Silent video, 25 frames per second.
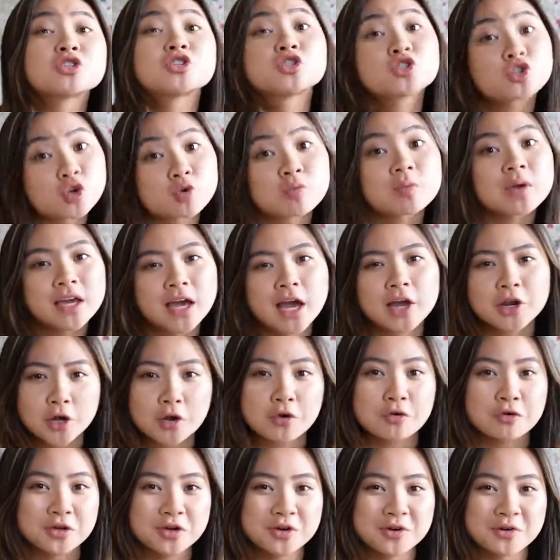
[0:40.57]
assuming I
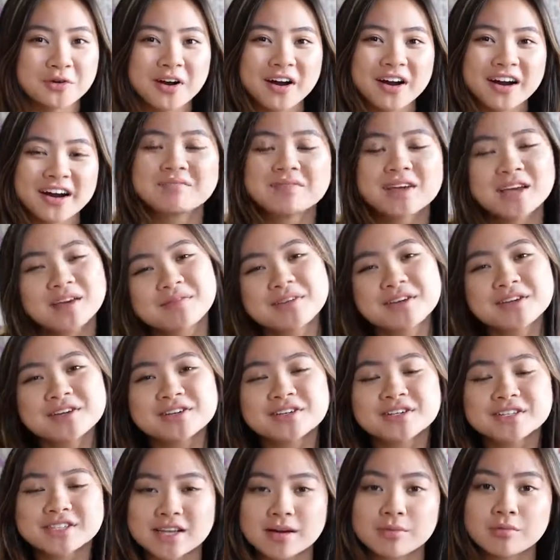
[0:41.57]
know who you are. Maybe
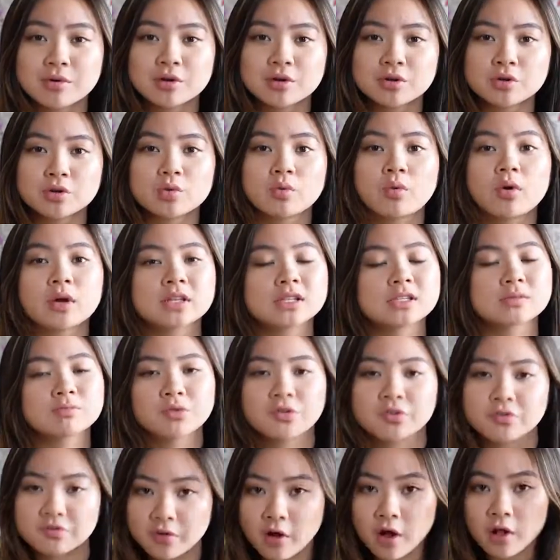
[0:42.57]
you're someone who wants
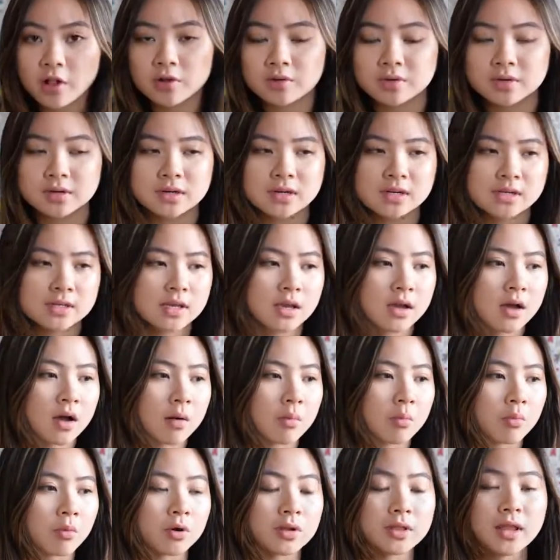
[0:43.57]
more followers,
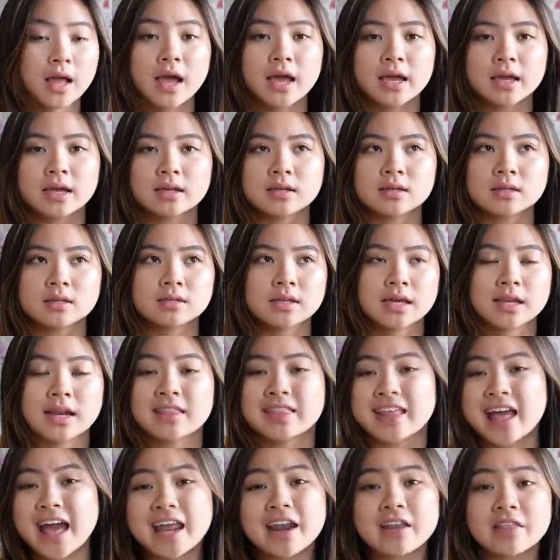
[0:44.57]
more likes, and
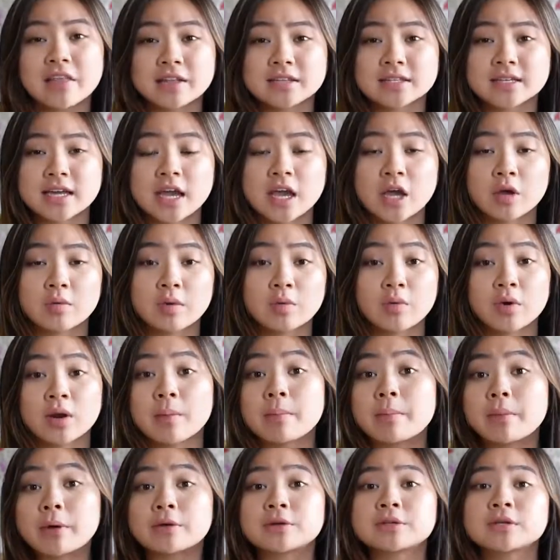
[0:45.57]
at the end of the day, we
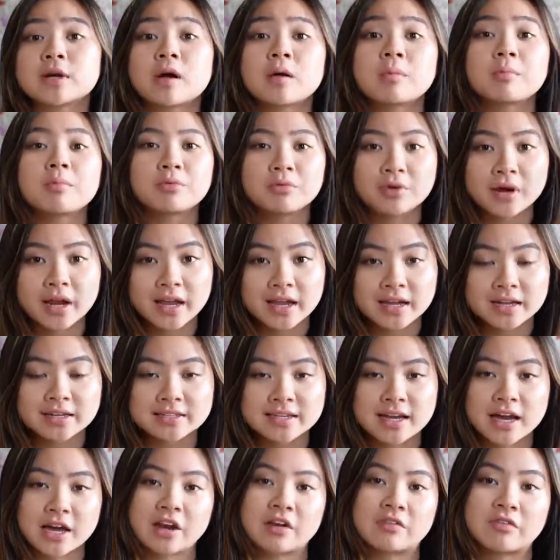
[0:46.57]
want to build a
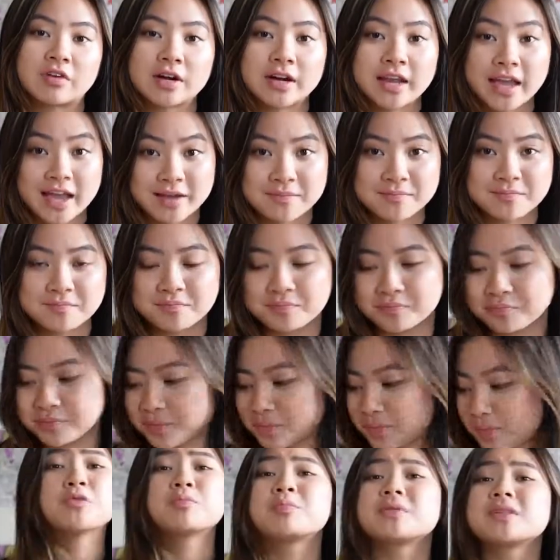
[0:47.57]
brand out of our name. And maybe
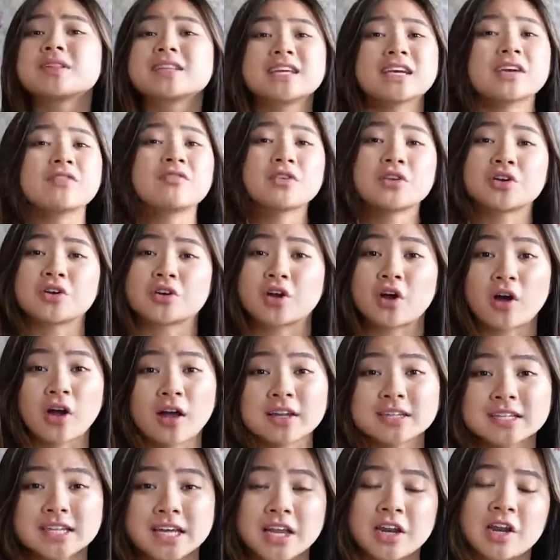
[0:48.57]
you believe in your
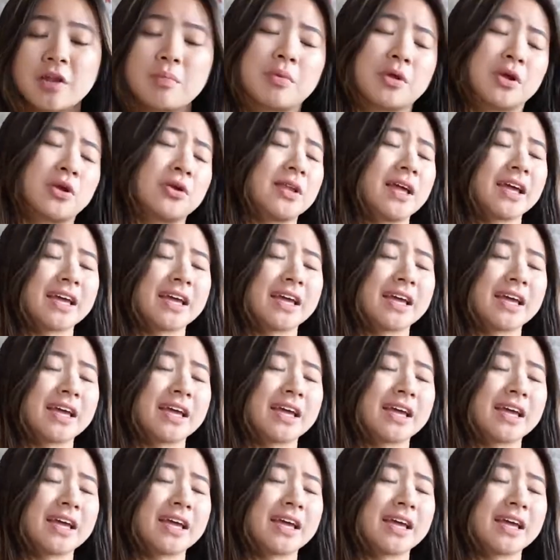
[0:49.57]
content, but you're